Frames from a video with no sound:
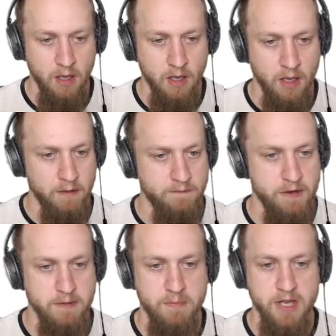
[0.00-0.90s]
a very
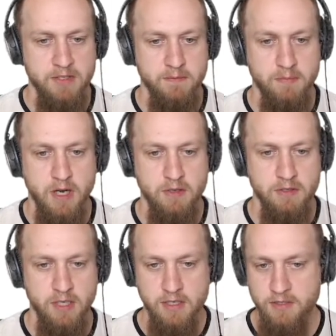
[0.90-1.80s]
basic browser
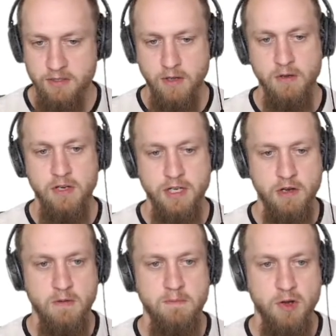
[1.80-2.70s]
that is only
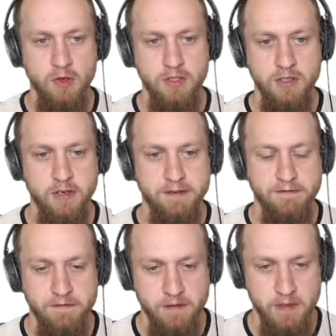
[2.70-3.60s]
composed
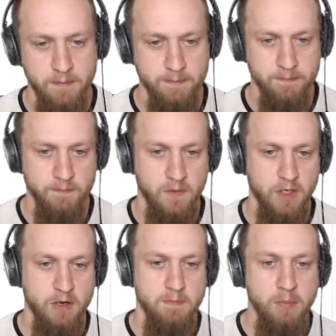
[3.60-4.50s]
of the
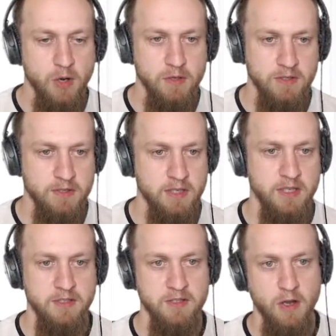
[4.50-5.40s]
components, and
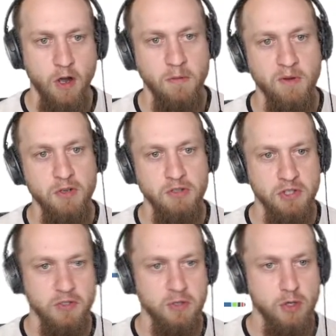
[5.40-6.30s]
there's almost
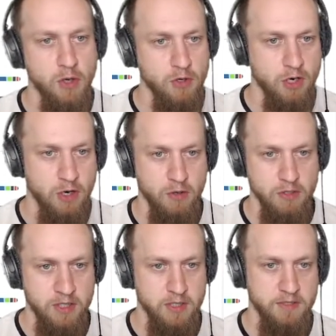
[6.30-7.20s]
no code
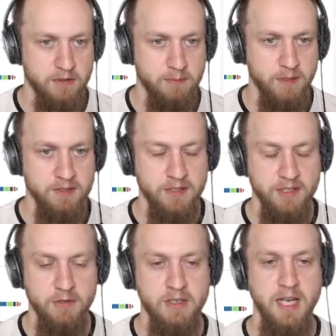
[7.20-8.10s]
in this
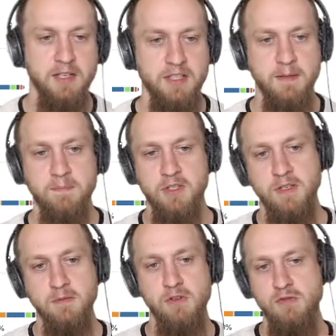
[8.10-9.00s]
repository except some
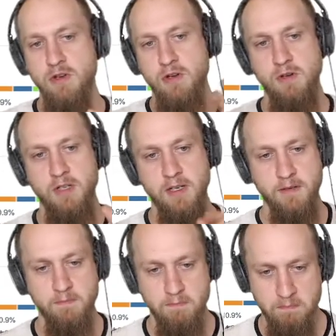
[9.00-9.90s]
glue code that
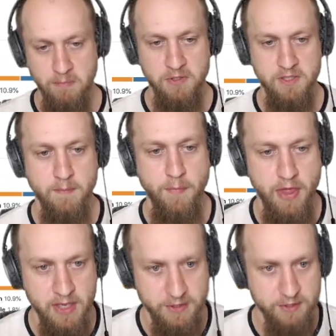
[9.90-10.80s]
puts some
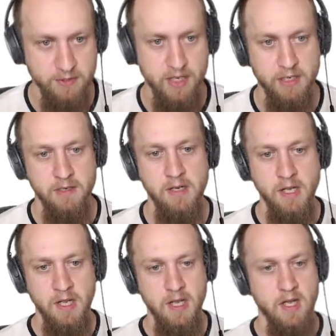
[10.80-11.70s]
things together,
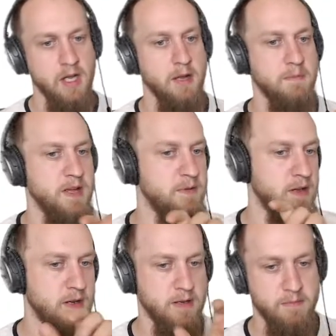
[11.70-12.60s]
maybe a
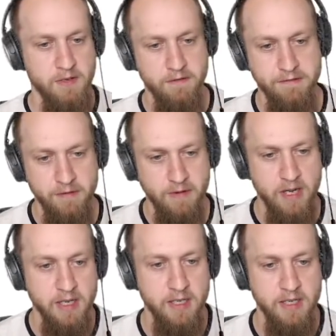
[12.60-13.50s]
little bit of UI
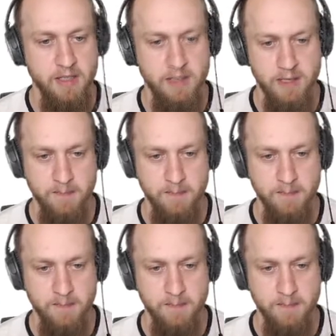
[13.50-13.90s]
here and there.